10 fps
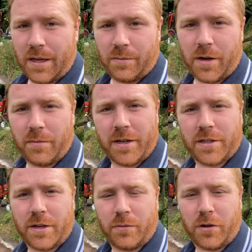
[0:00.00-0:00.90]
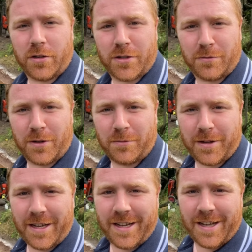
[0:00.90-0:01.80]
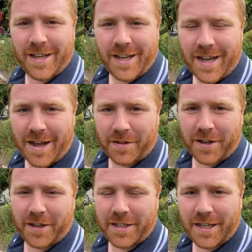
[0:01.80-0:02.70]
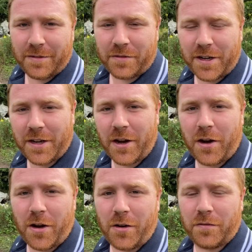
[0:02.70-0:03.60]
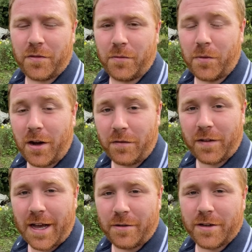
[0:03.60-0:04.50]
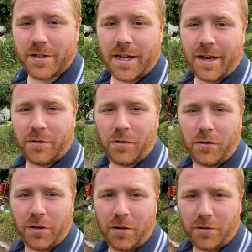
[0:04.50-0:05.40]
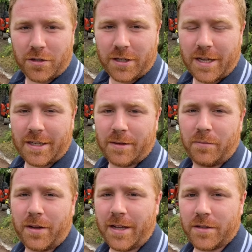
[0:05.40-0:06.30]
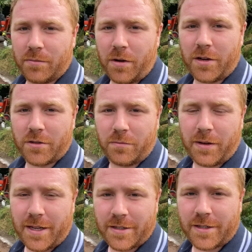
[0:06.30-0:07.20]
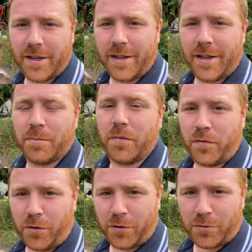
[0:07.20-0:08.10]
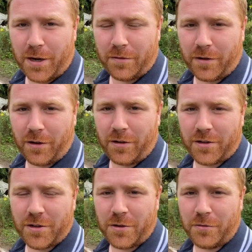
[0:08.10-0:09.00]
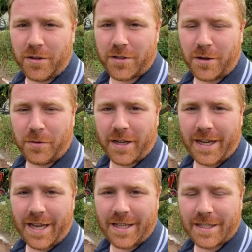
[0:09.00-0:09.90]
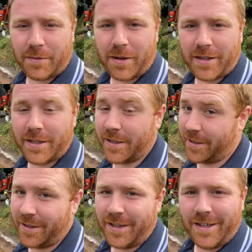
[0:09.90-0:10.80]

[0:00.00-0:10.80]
my imaginary watch will be having a delivery of wildflowers and all the oxygenating plants and marginal plants before 12 o'clock noon, so we can get this thing planted and